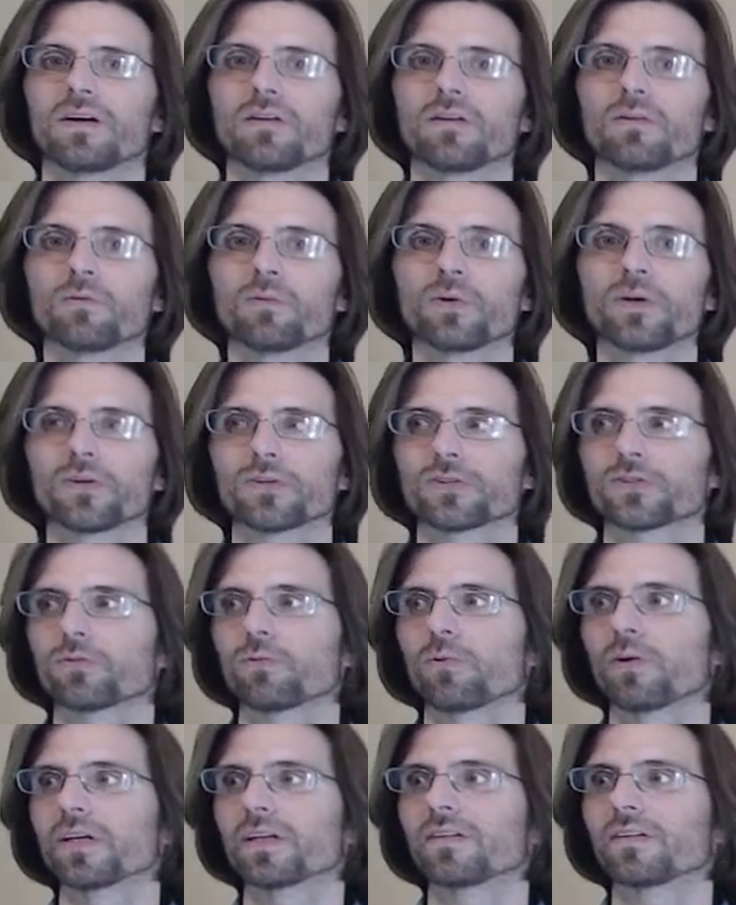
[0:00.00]

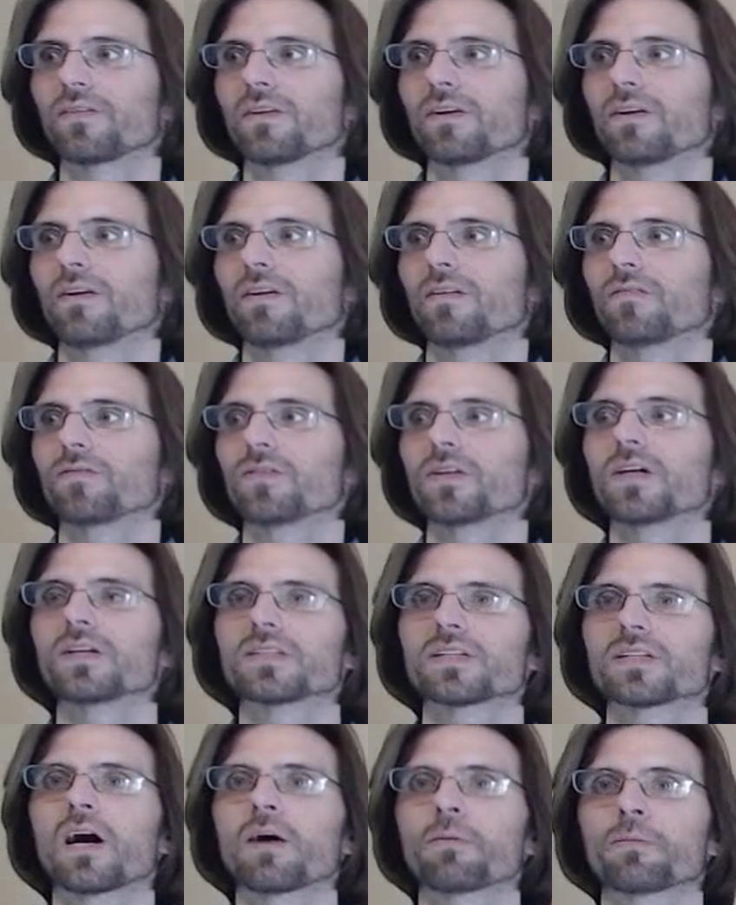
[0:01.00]
RealSwing
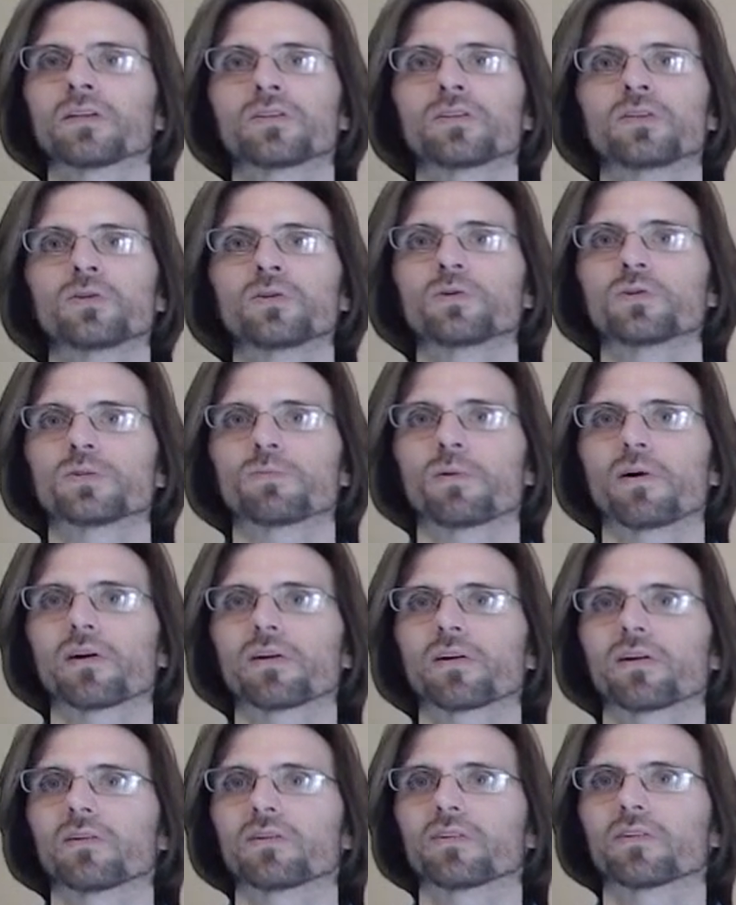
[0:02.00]
is coming to
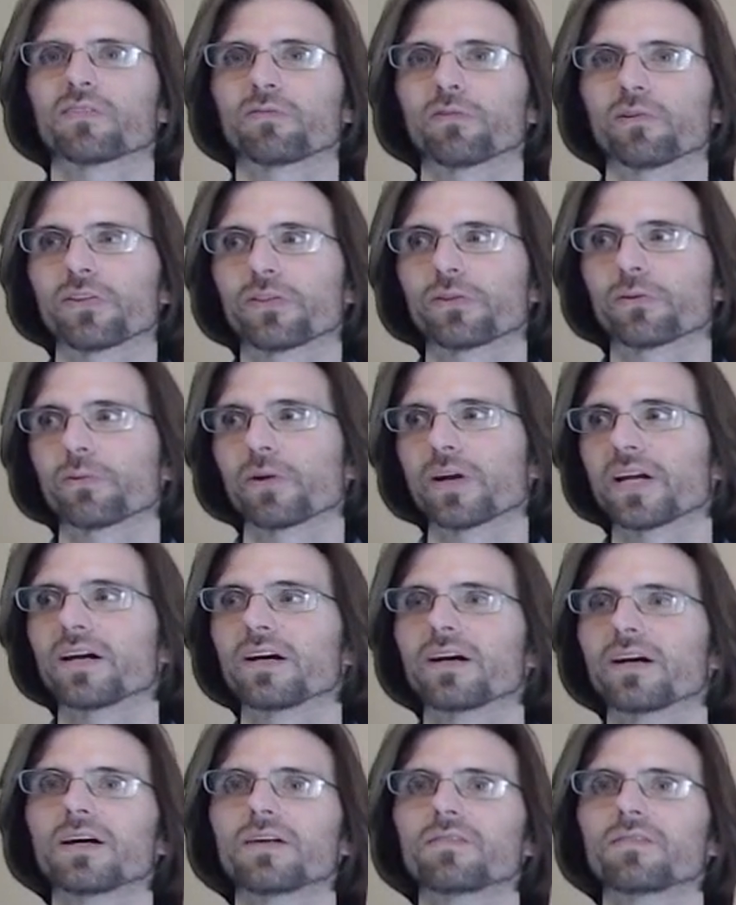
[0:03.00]
Spark Colors for 3.